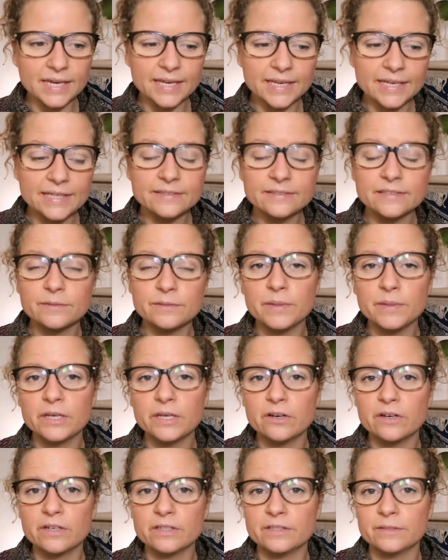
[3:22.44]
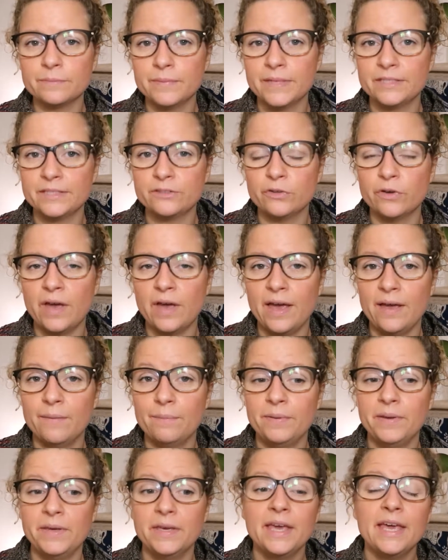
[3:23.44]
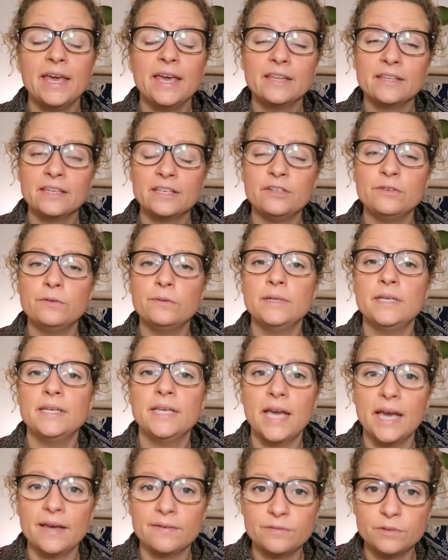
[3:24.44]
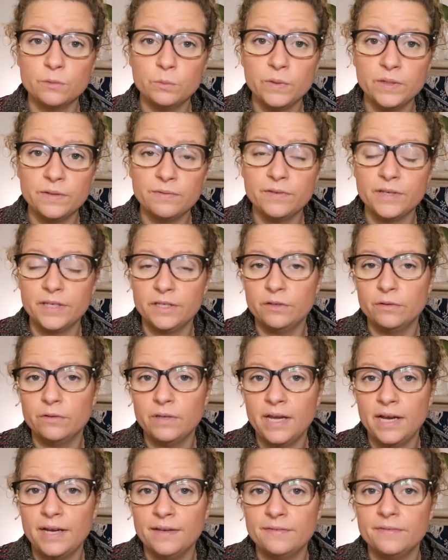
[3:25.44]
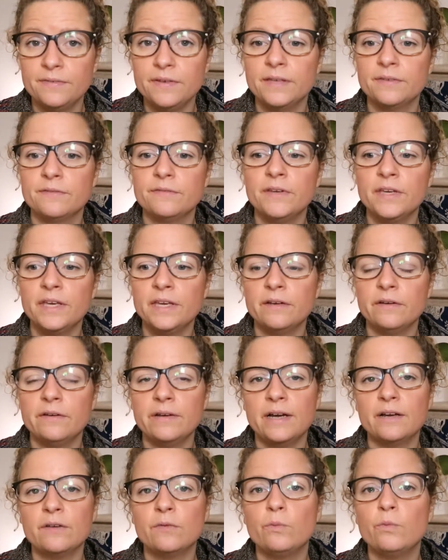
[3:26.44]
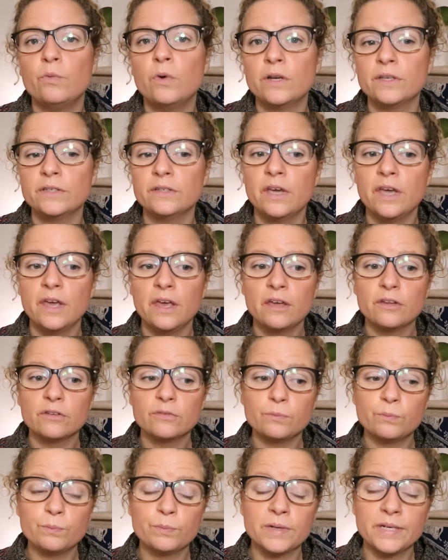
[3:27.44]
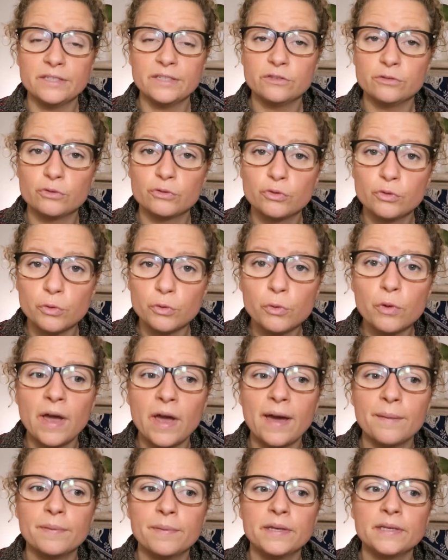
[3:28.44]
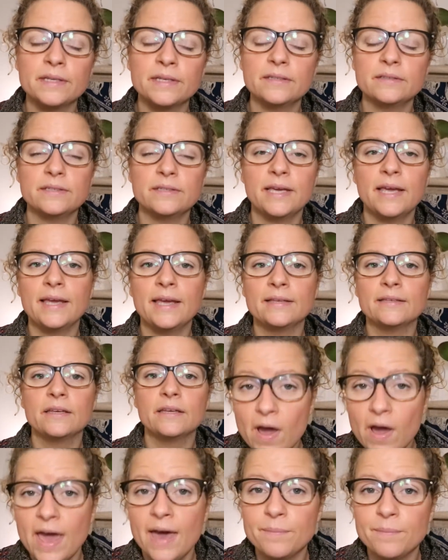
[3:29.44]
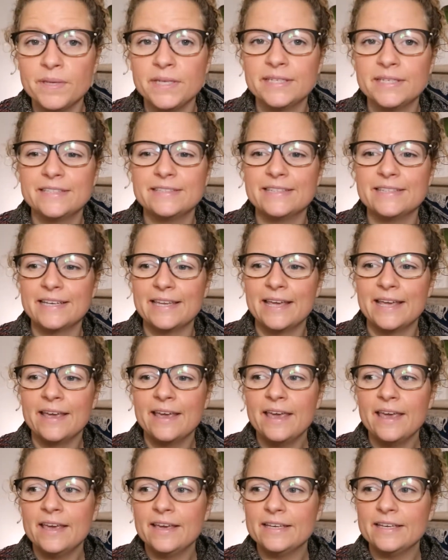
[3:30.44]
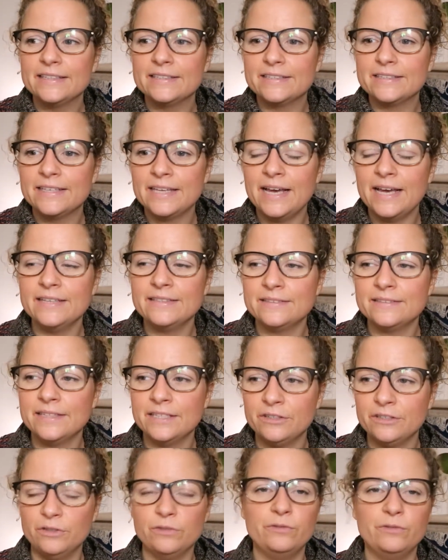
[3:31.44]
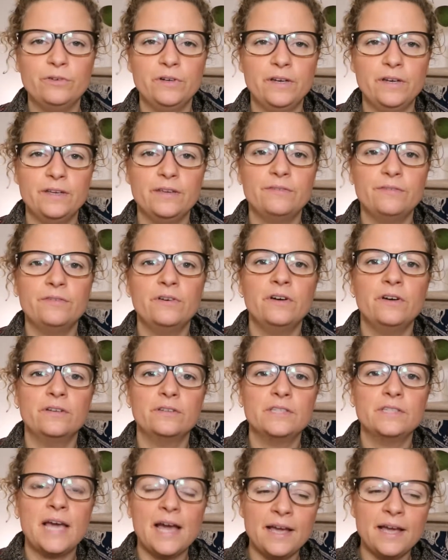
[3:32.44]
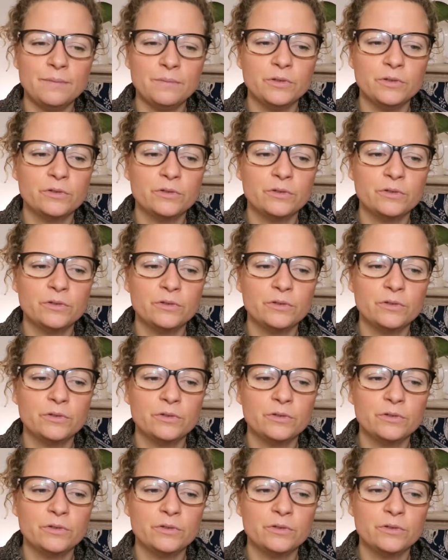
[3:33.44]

Is it because it makes you happy? Then you really have to rethink your life and figuring out what brings you true happiness, and happiness that is lasting you for a time.